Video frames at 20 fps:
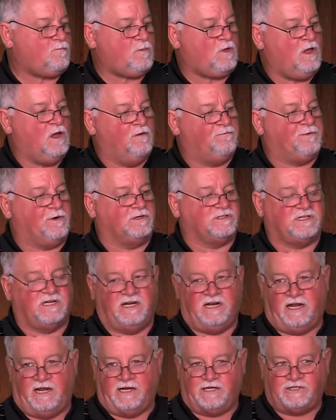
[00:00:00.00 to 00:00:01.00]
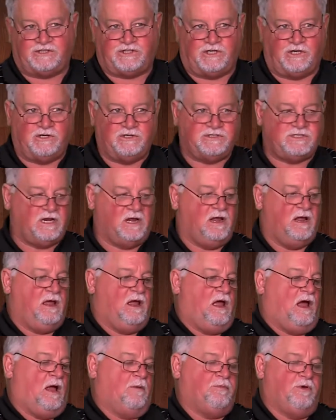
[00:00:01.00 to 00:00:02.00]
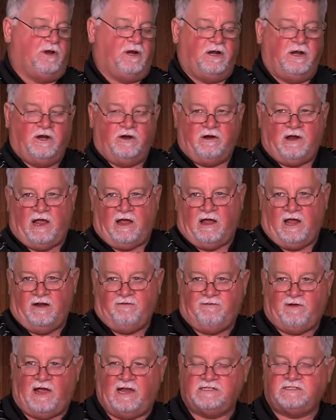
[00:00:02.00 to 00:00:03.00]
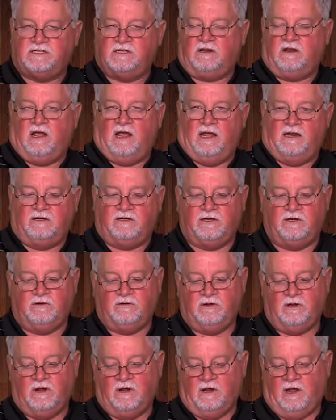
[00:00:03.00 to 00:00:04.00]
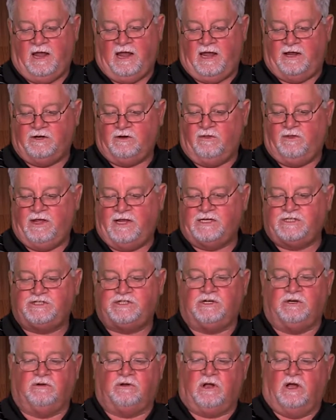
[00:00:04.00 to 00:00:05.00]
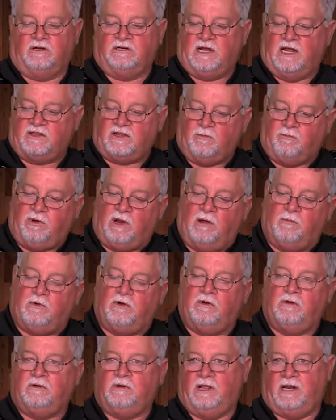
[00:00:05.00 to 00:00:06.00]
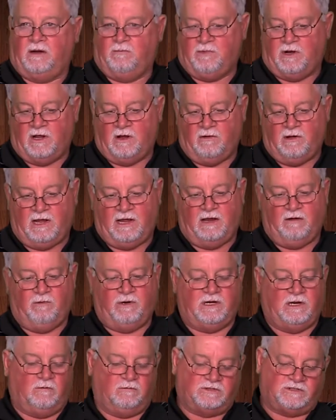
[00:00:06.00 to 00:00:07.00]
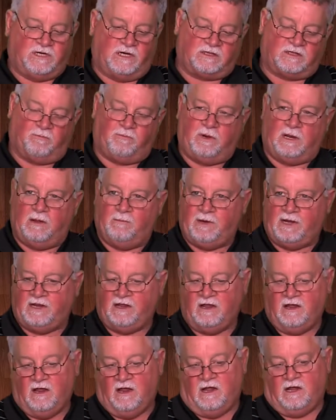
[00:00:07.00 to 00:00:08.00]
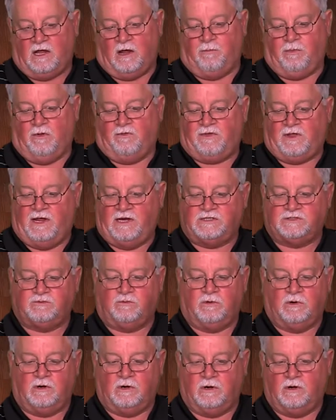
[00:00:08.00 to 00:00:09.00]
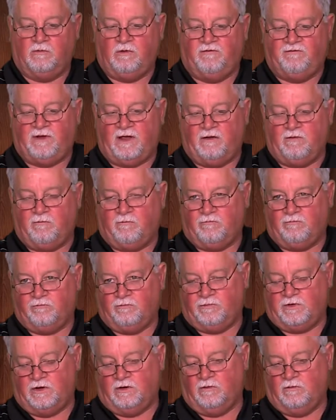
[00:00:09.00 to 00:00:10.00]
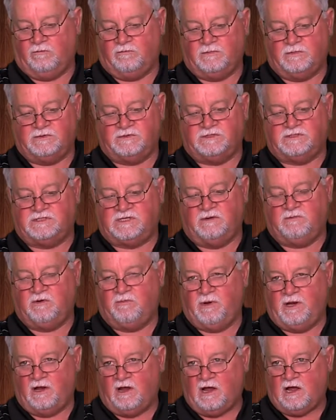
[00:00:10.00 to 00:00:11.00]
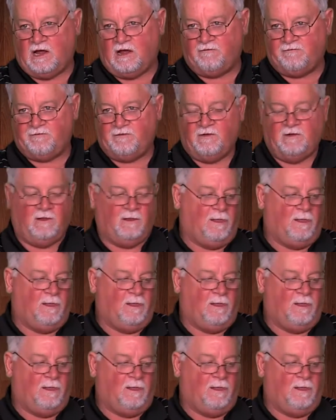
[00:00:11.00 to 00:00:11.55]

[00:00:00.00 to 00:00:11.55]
If there's any issues, I put in there how I advise the client to handle the issue. Contact the plumber, let him know, hey, we double checked the plumbing. A couple of things where we found, you know, seemed to be off.